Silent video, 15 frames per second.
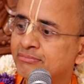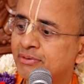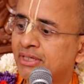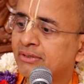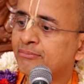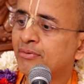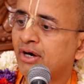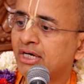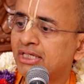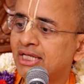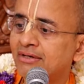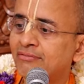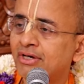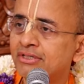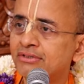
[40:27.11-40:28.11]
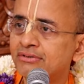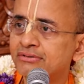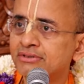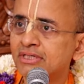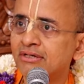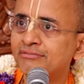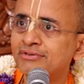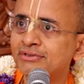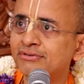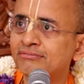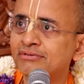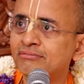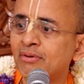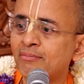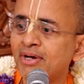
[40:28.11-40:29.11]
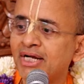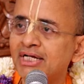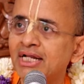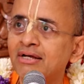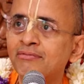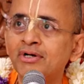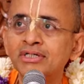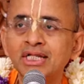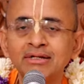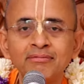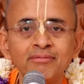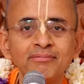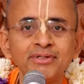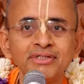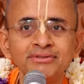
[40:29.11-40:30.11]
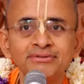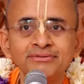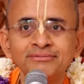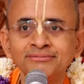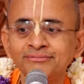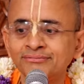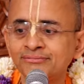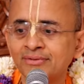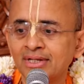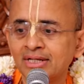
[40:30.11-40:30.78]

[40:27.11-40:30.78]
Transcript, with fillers: With my body, I want to serve you. With my mind, I want to remember you.